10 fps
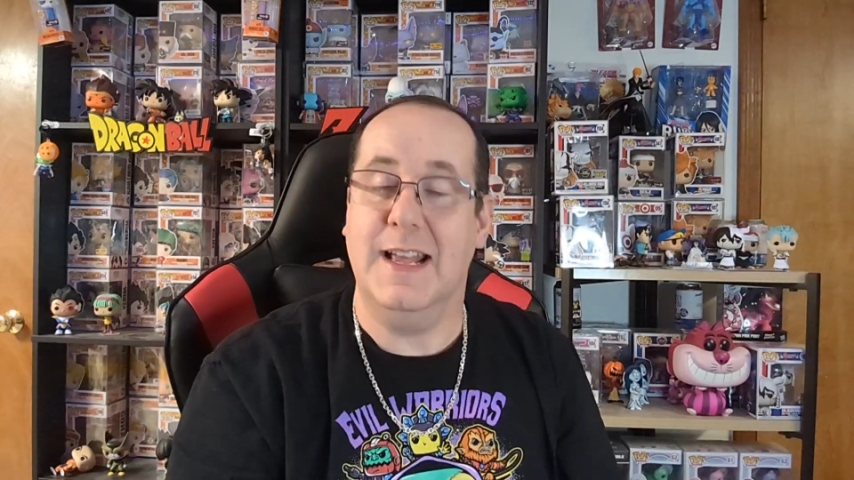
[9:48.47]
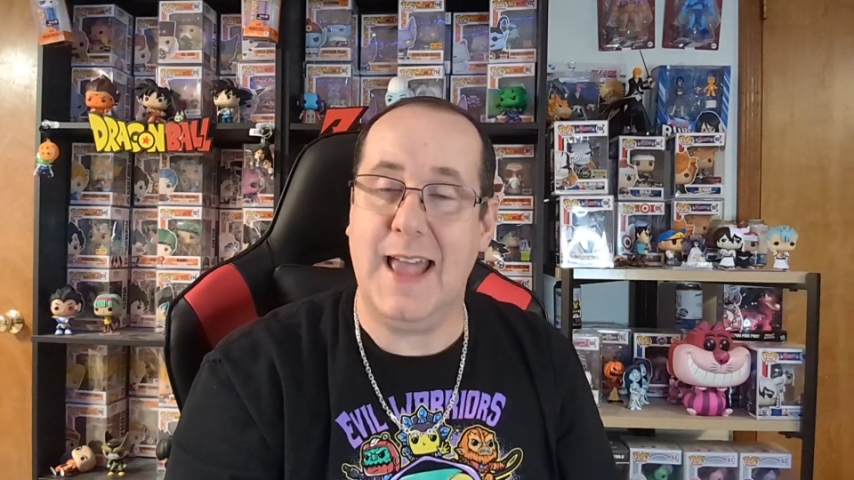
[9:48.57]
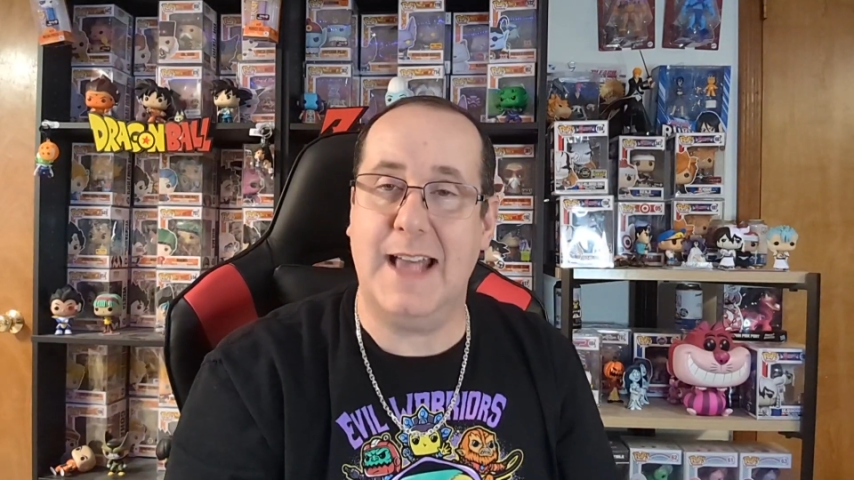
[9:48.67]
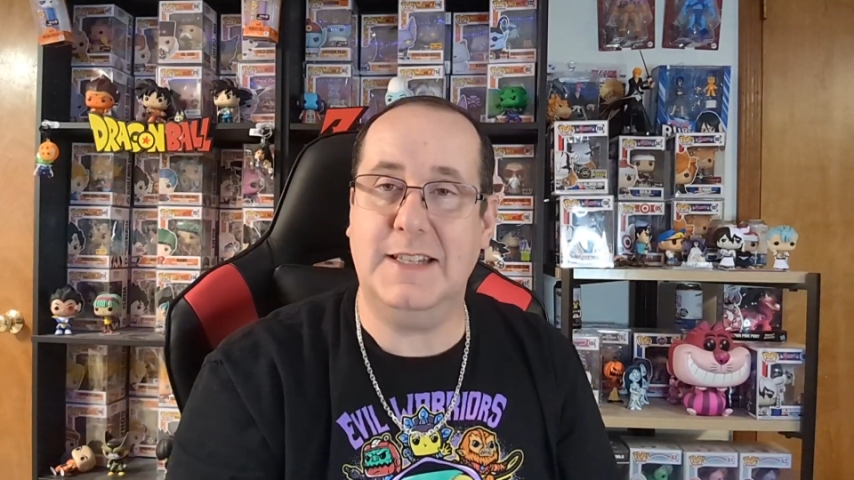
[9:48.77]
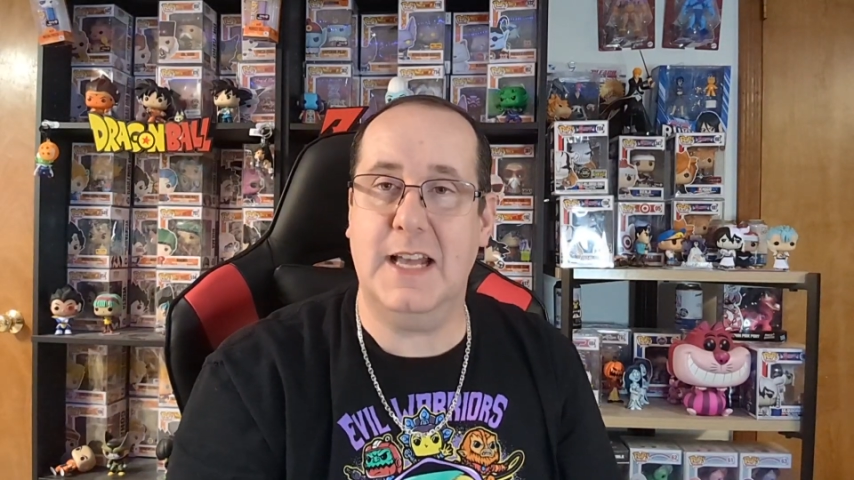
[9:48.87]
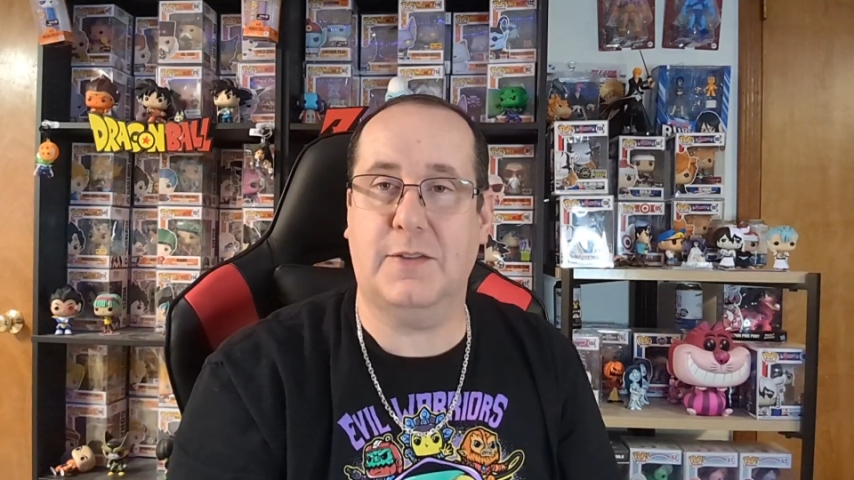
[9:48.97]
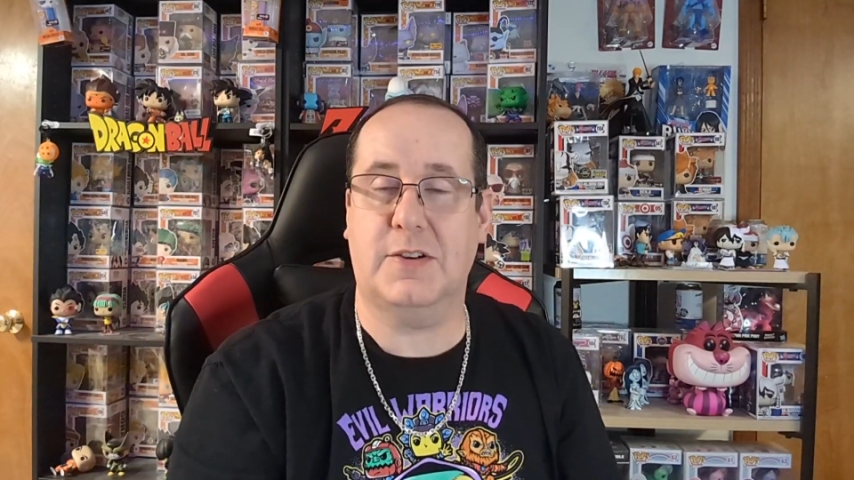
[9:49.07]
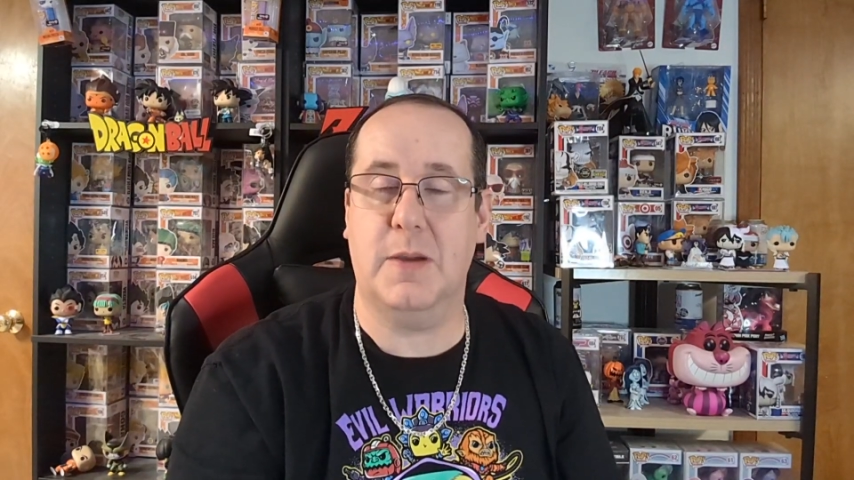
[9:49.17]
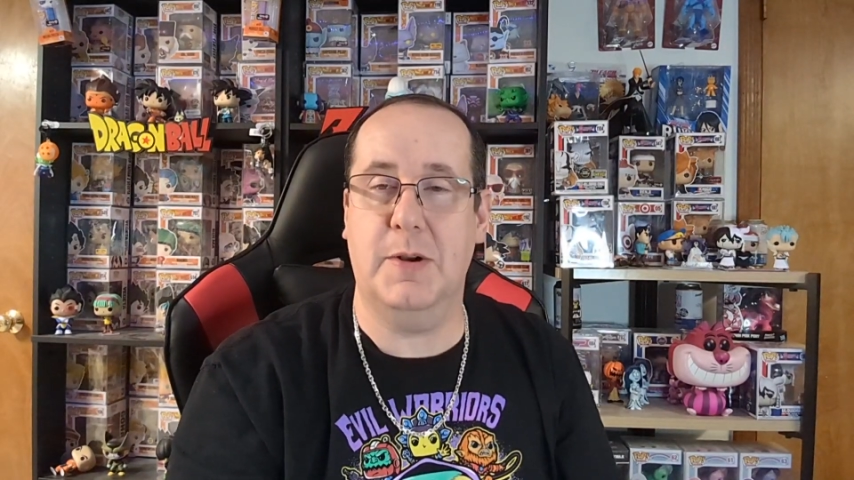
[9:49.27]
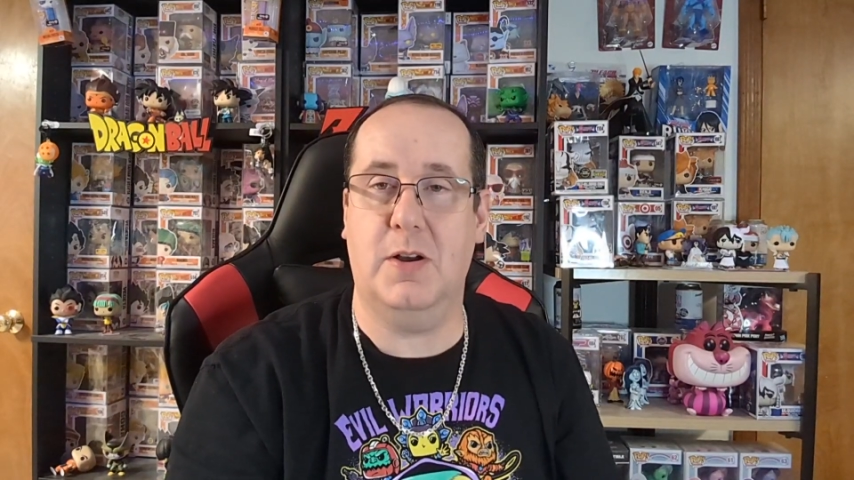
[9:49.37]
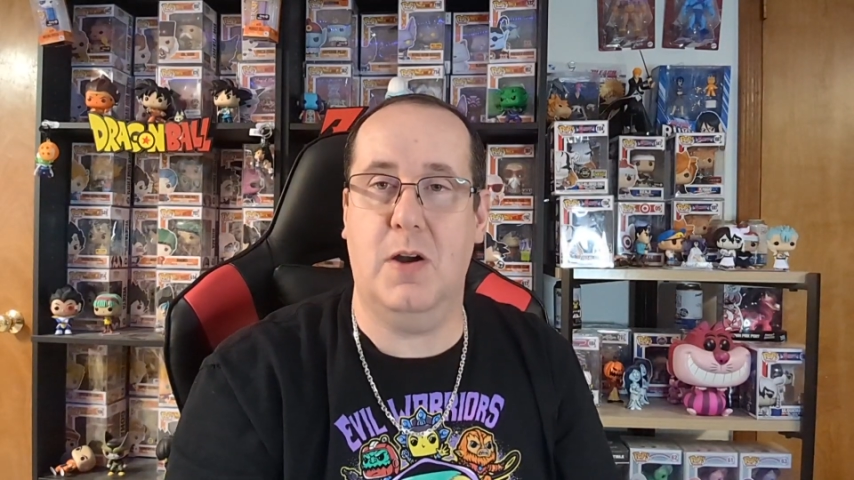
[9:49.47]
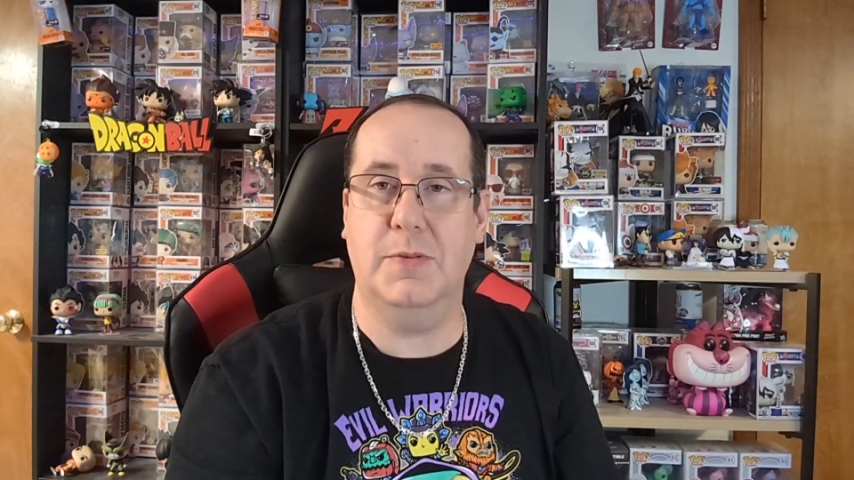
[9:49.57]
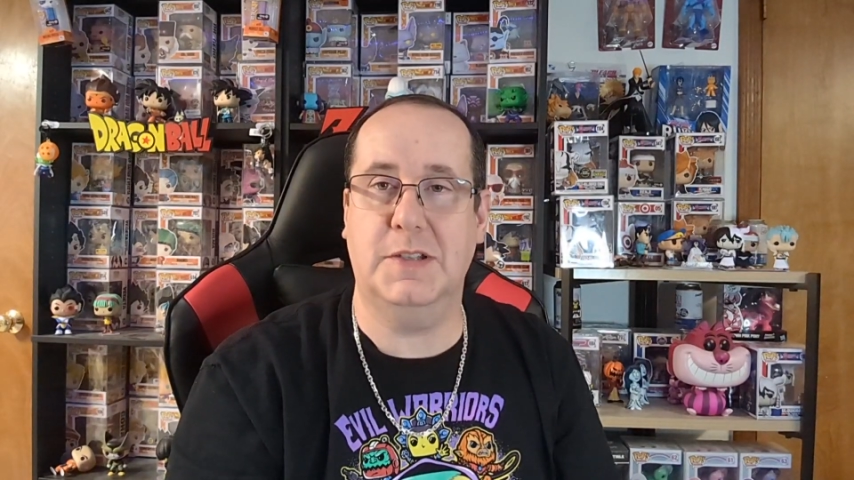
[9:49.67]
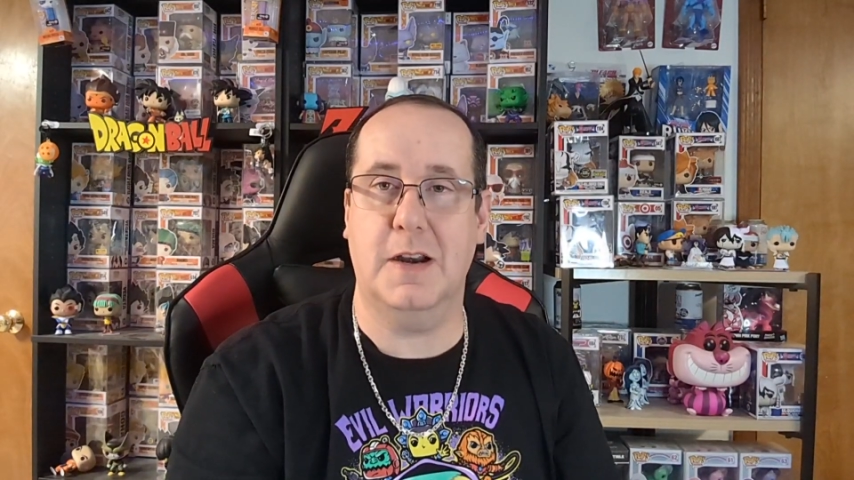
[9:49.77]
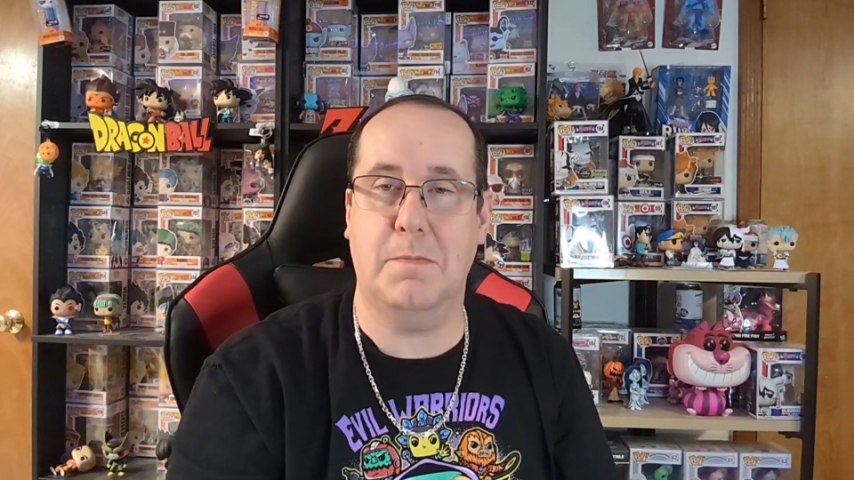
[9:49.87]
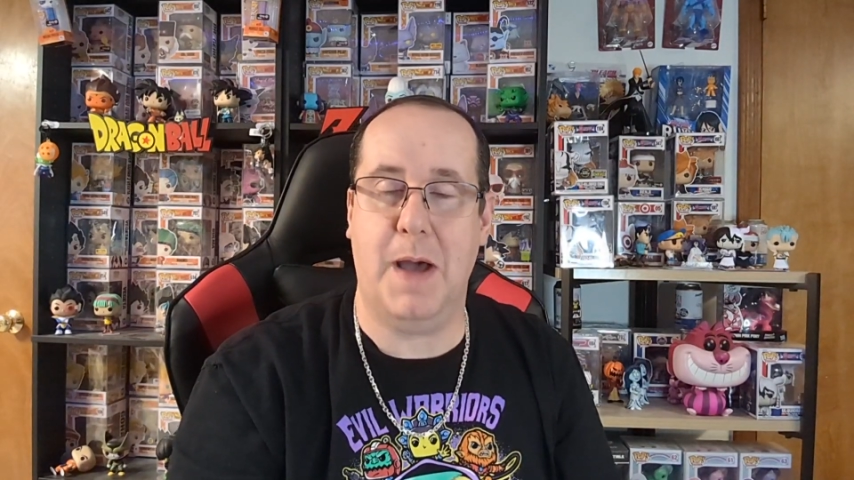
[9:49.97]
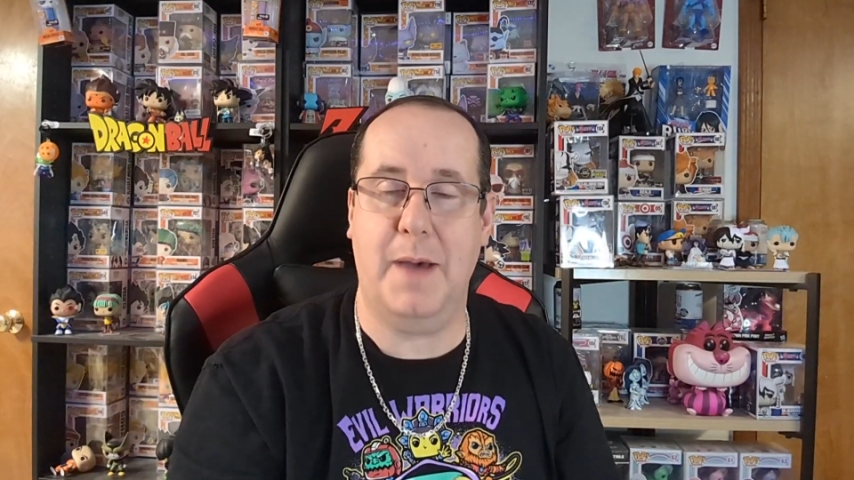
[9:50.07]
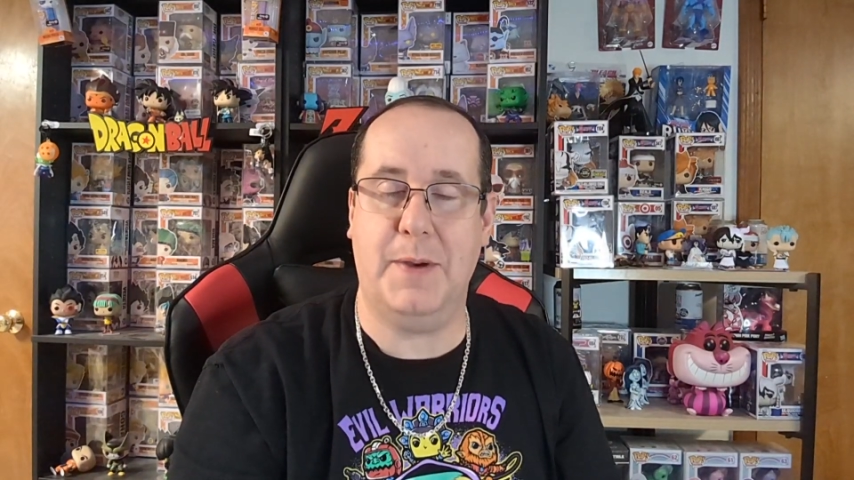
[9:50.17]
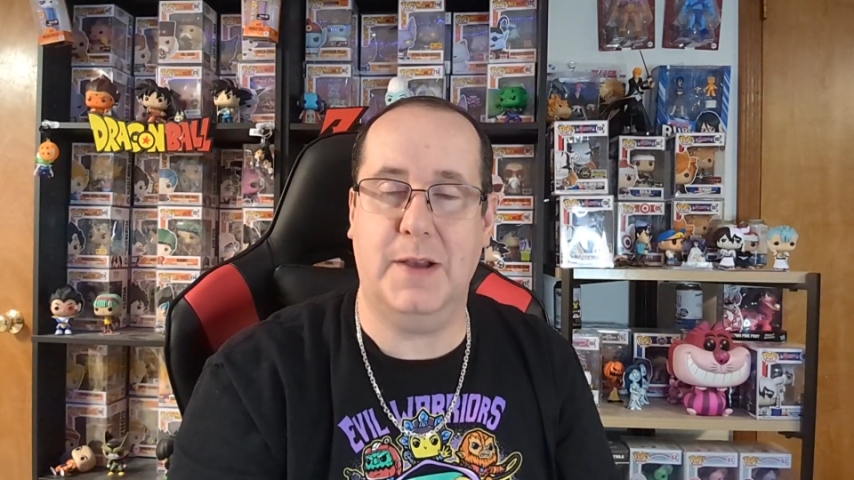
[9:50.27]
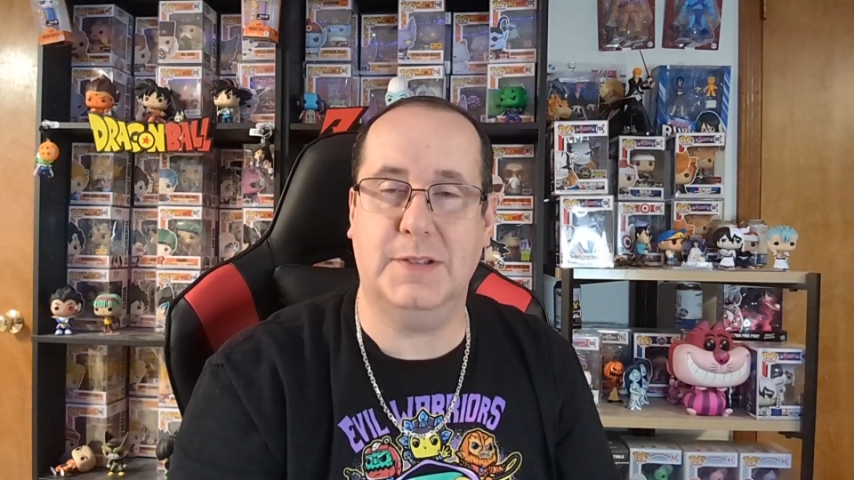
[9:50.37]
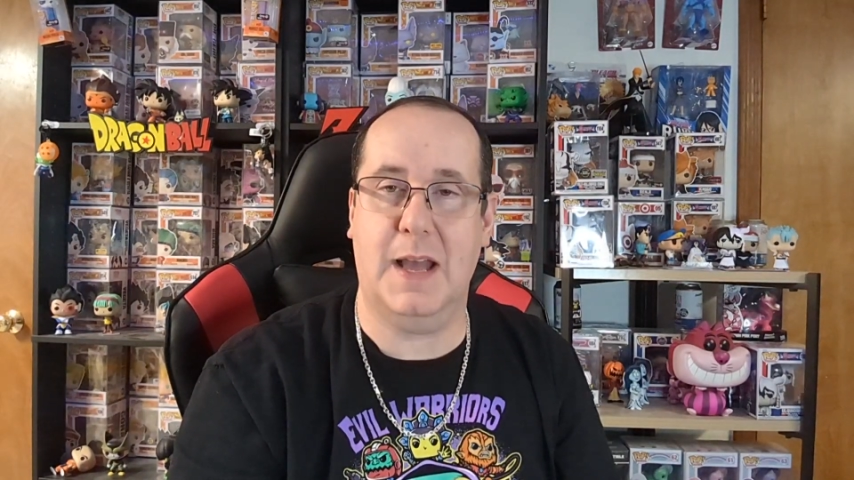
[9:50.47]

Guys, thanks for coming along with us here at Pop House.